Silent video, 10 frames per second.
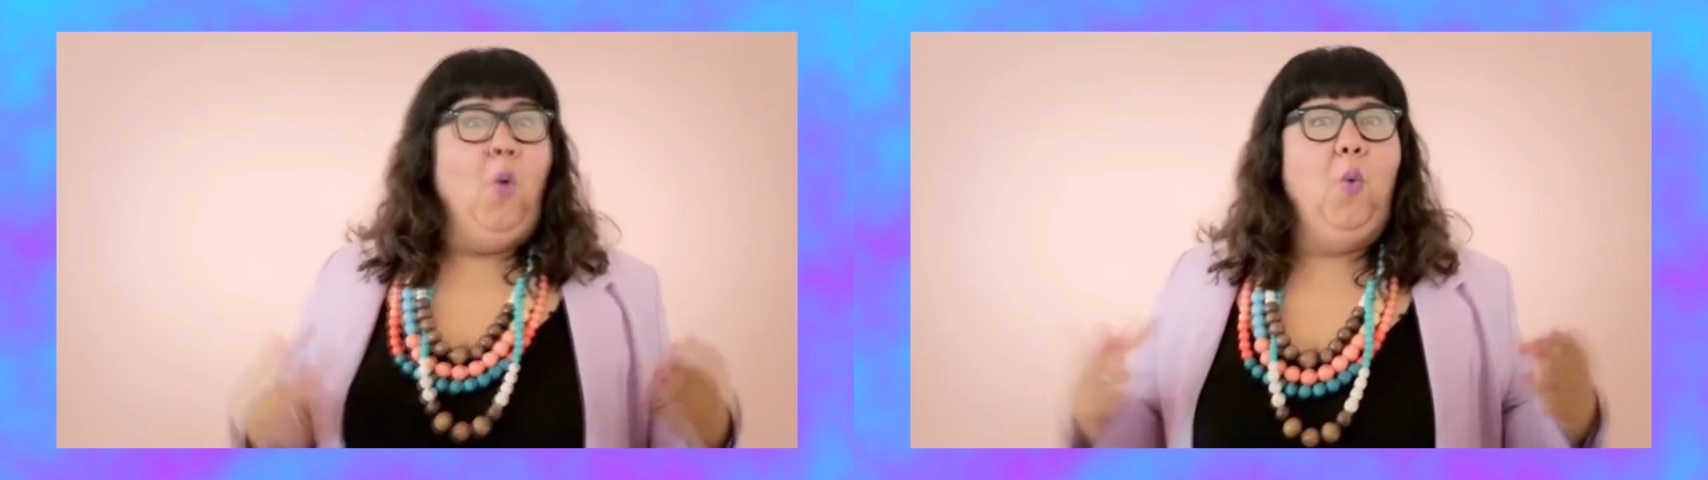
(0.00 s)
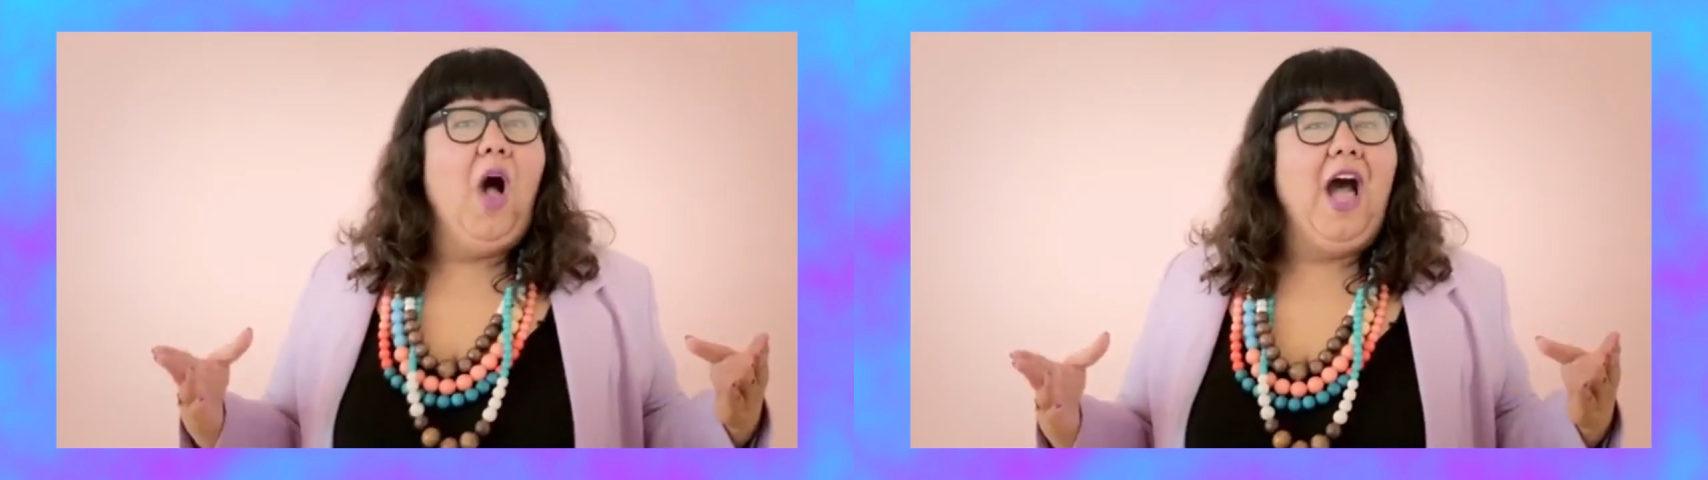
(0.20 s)

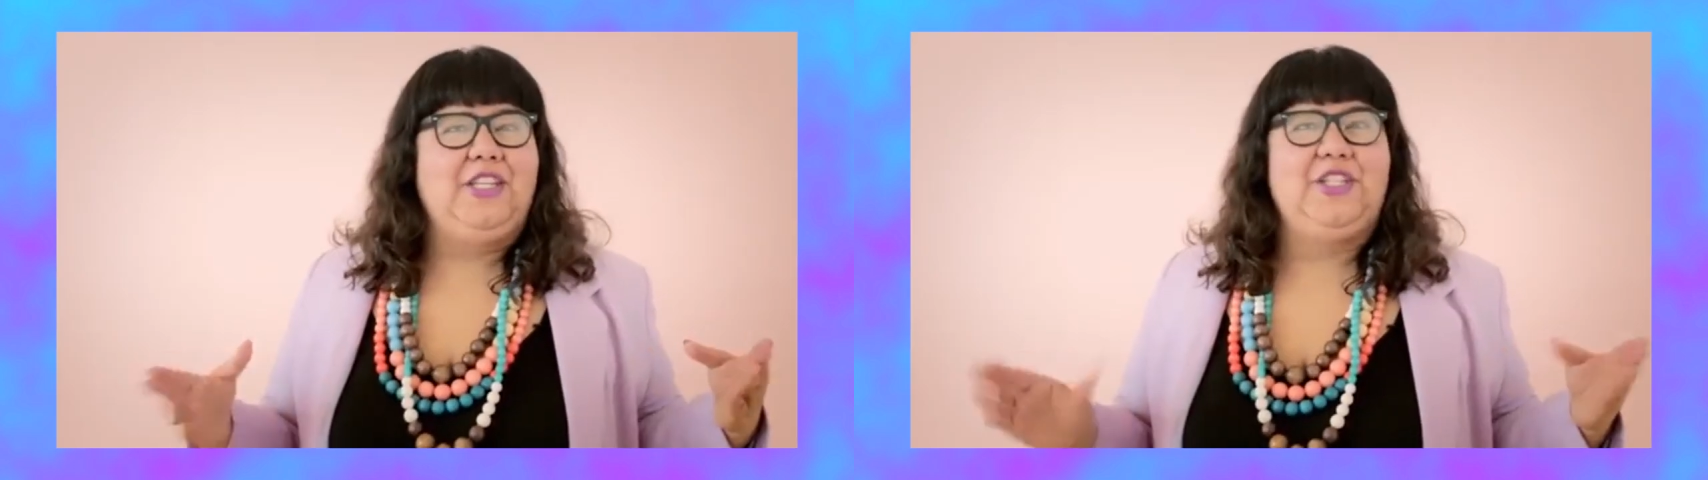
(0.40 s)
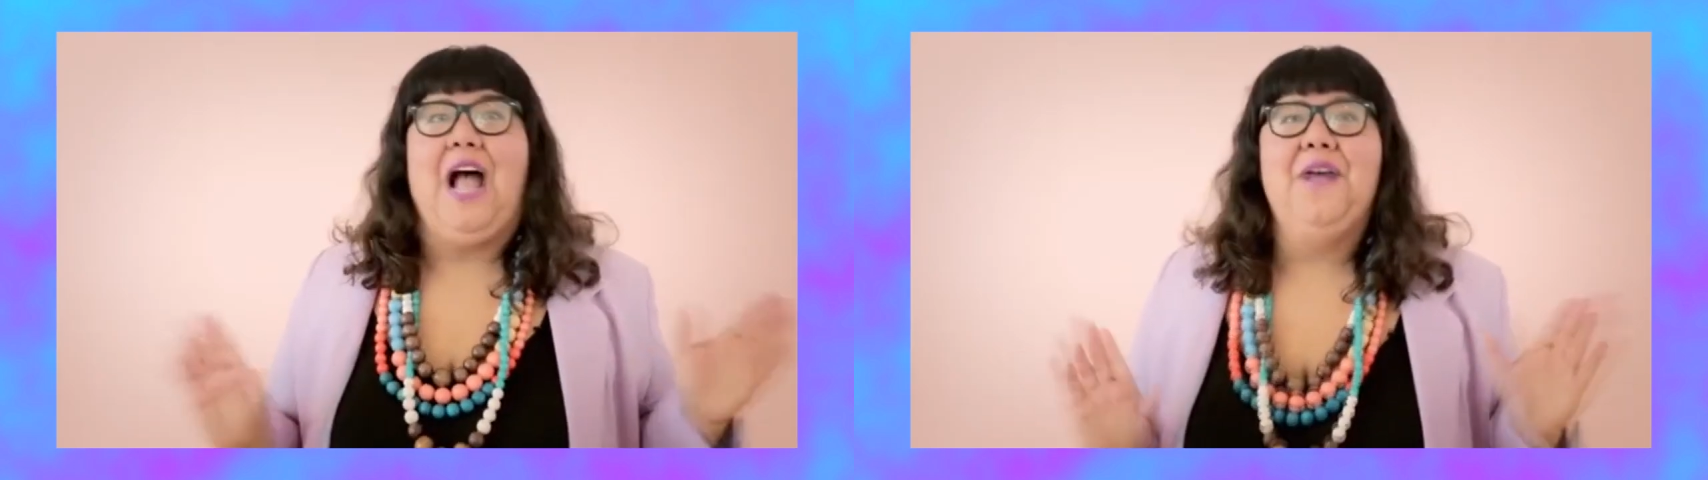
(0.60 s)

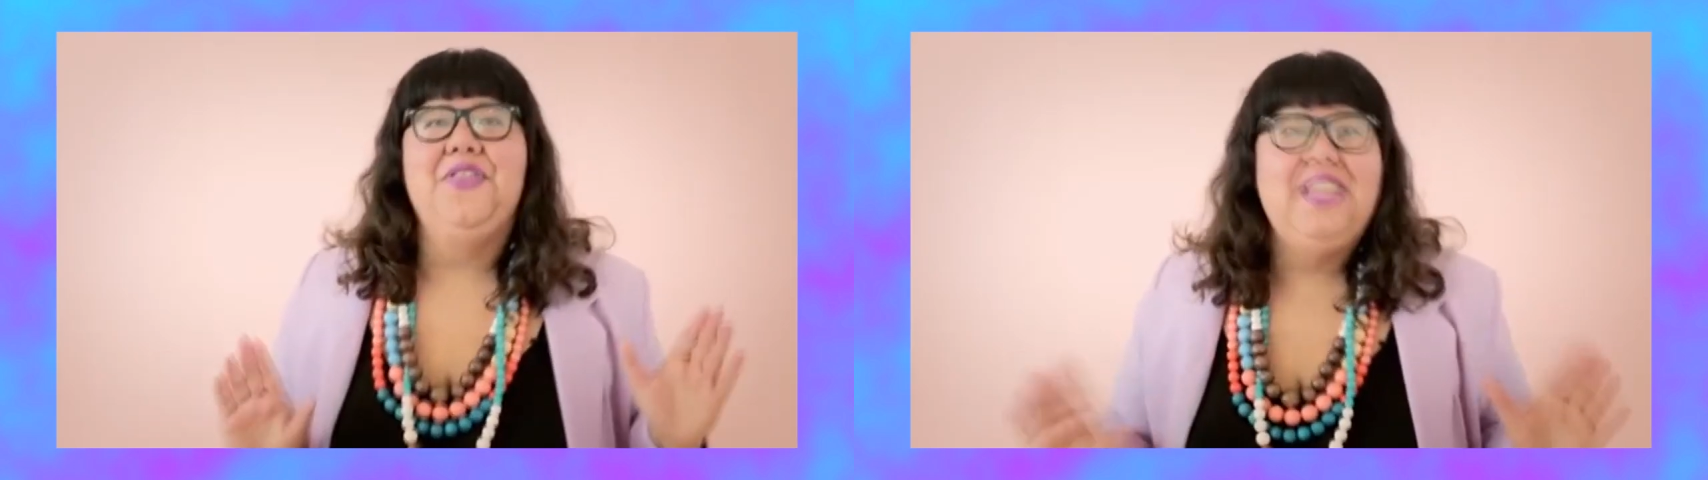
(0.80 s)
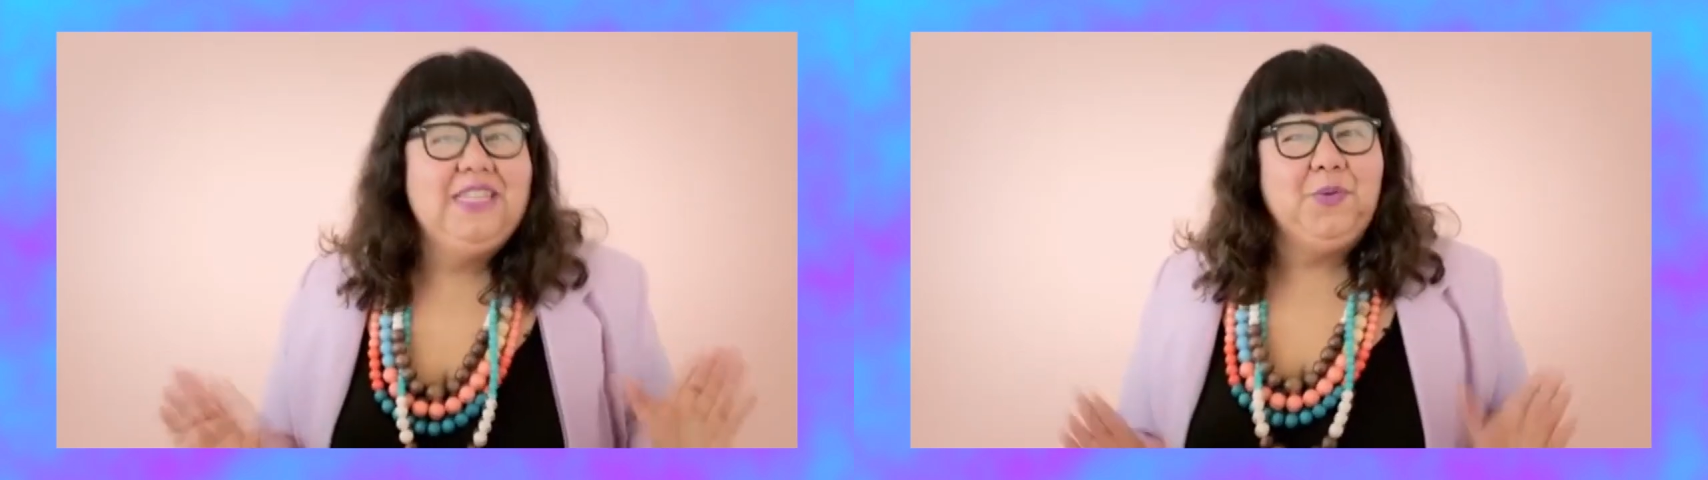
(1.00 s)
Watch how
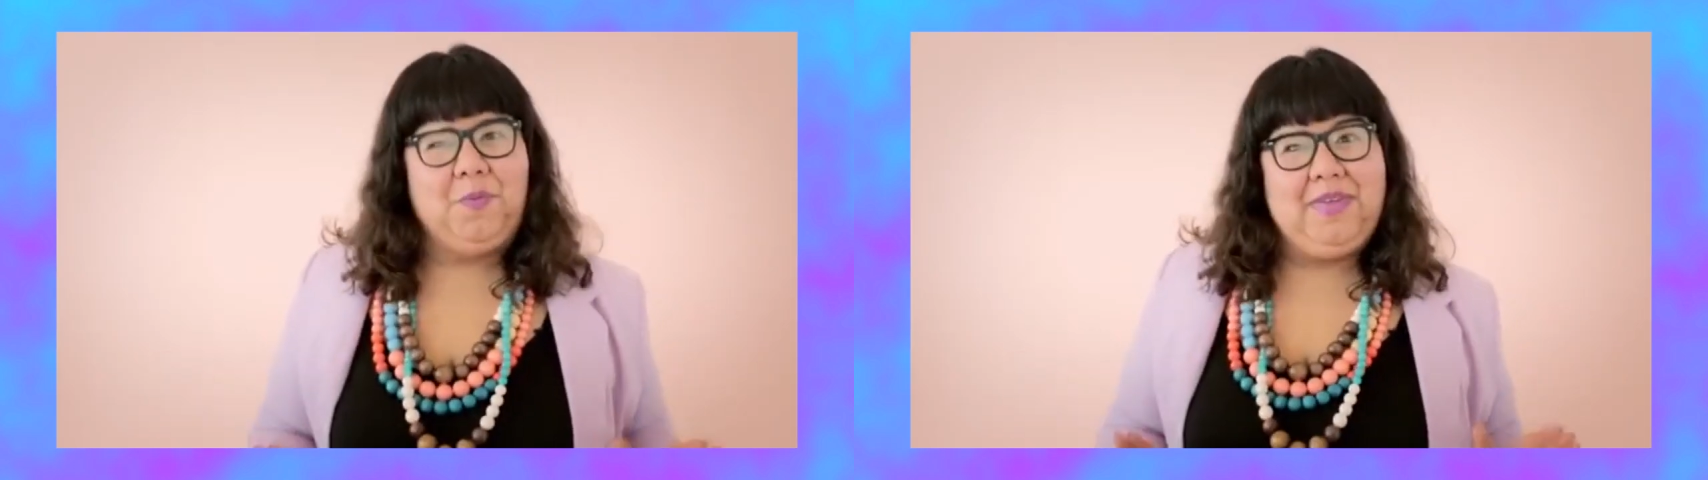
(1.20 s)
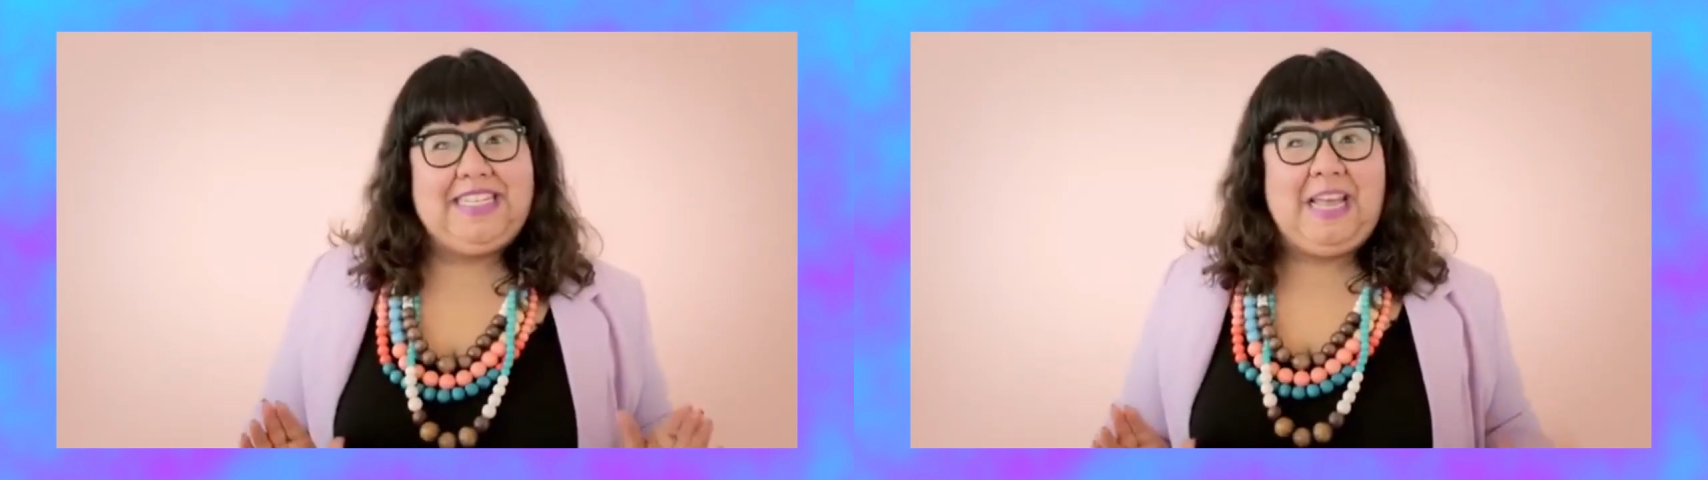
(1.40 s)
this
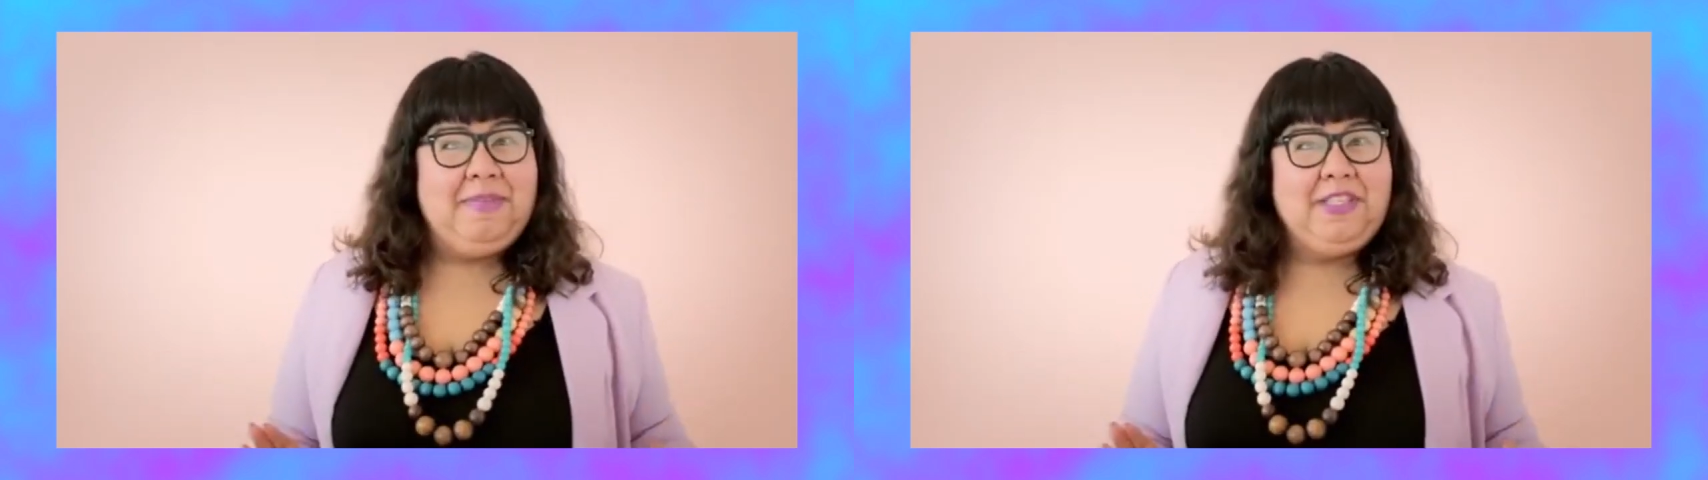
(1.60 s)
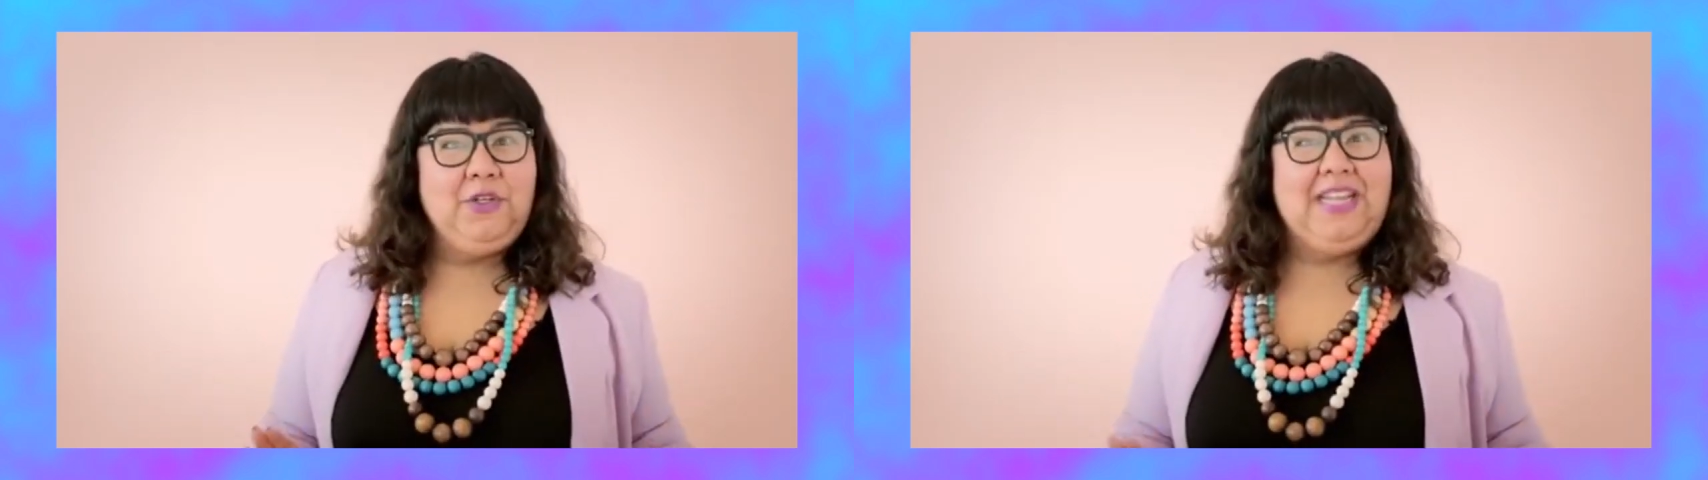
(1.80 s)
woman
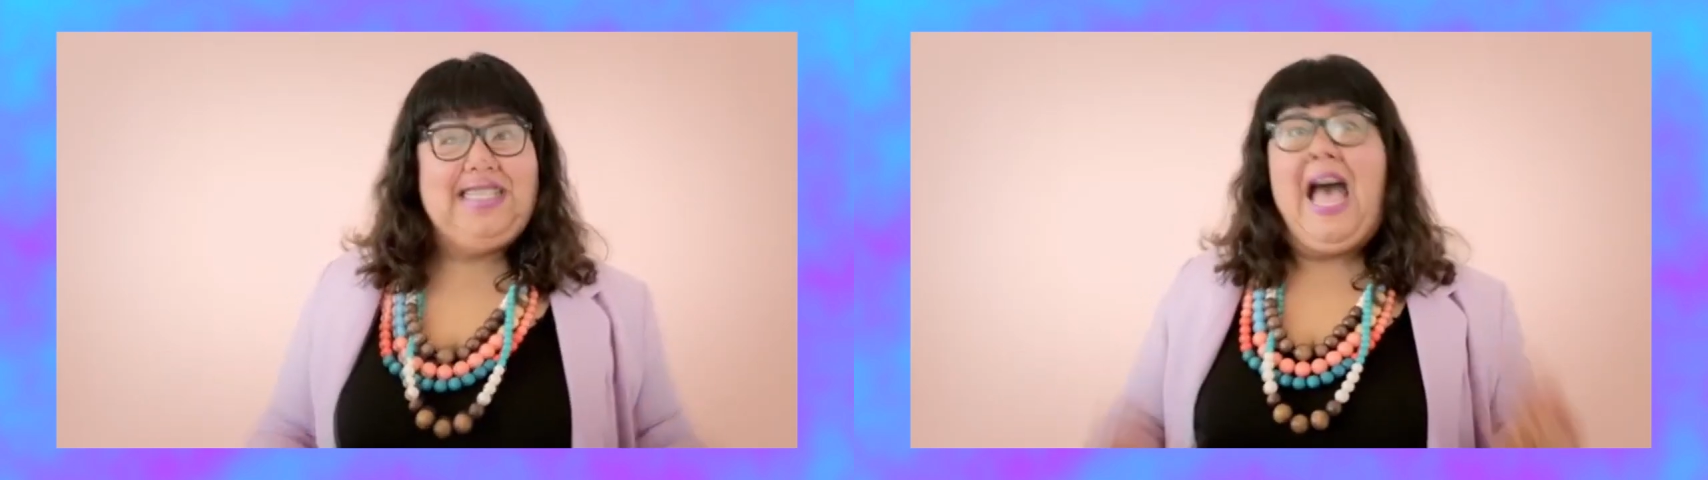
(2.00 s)
demonstrates